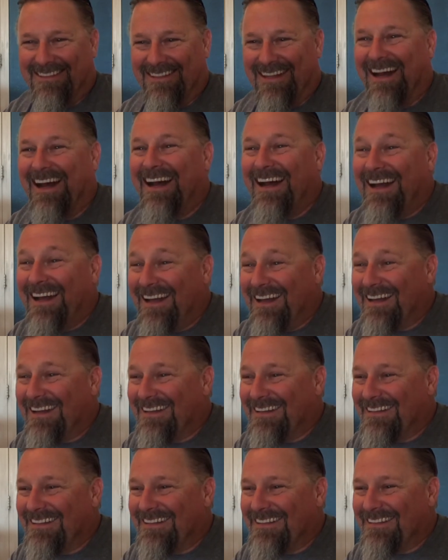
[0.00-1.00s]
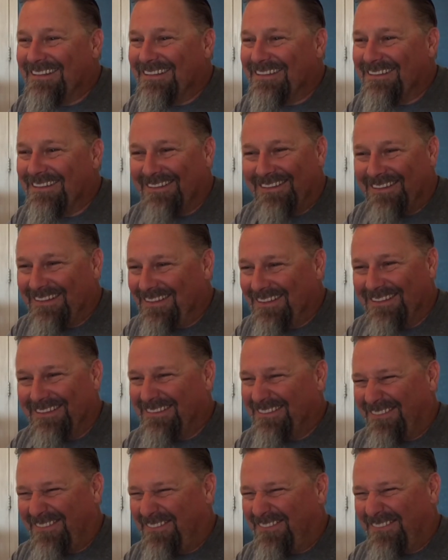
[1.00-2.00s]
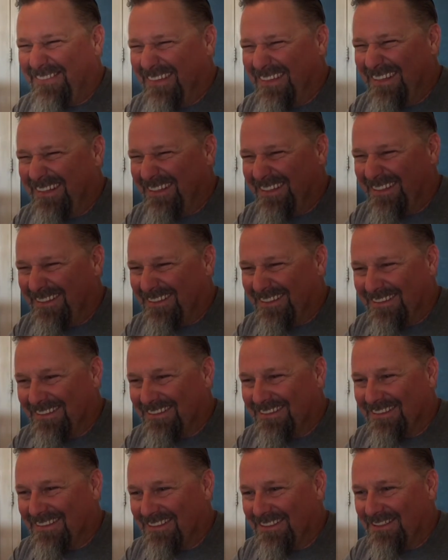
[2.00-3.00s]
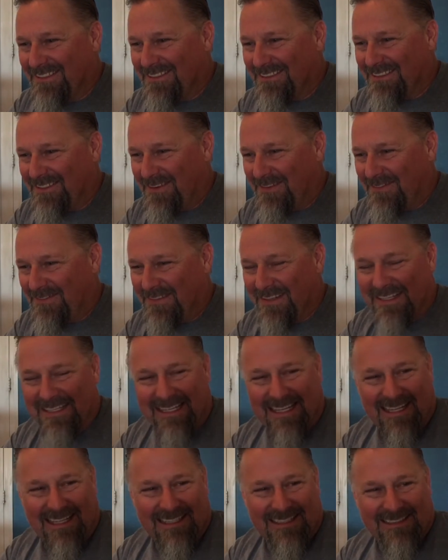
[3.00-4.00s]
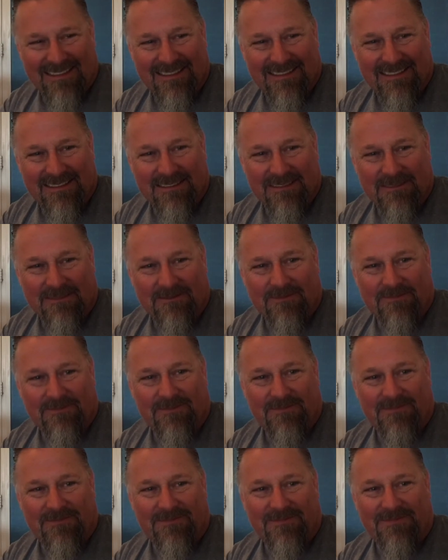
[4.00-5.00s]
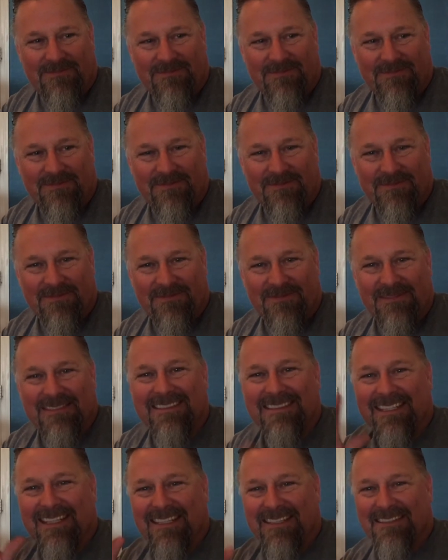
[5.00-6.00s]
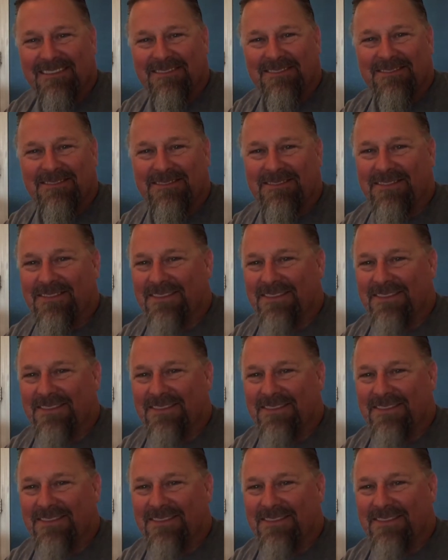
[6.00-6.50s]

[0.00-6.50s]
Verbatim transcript: Huh? You're so funny. You're so funny. Don't look at me. See ya.